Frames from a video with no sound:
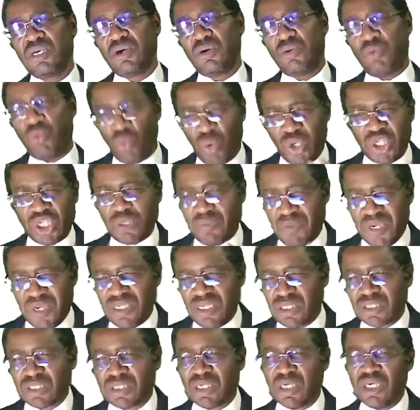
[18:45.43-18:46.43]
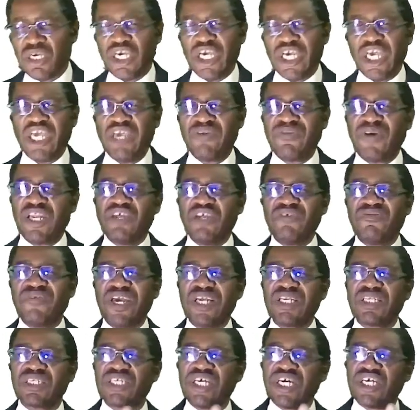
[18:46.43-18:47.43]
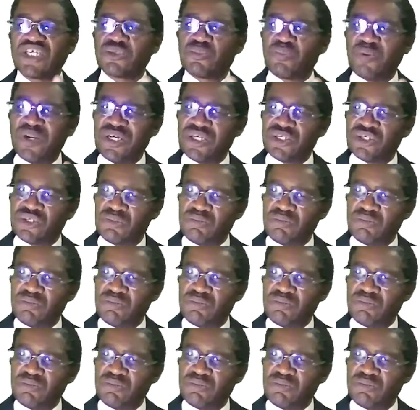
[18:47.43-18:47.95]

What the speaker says: which means if an event takes place